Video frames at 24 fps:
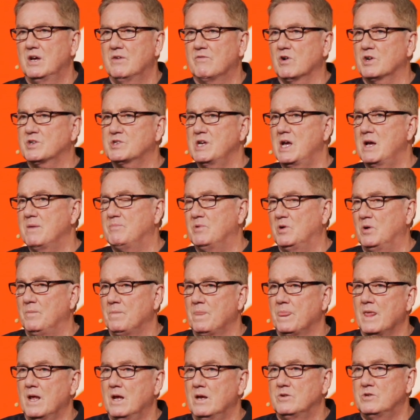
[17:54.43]
For
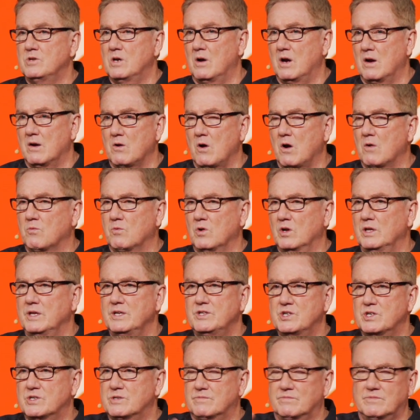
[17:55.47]
example, really
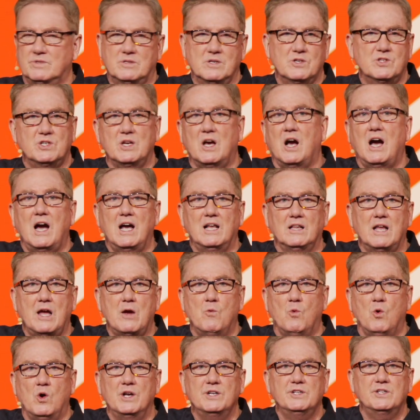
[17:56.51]
just to
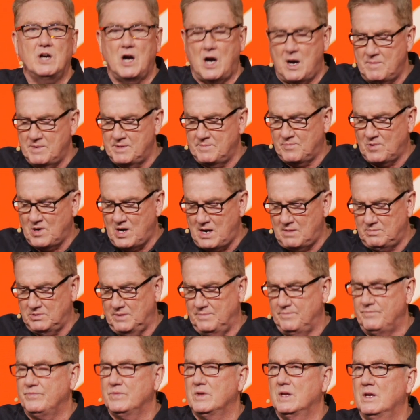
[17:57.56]
highlight one common
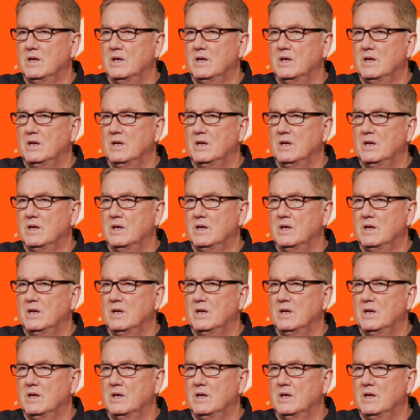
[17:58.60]
problem.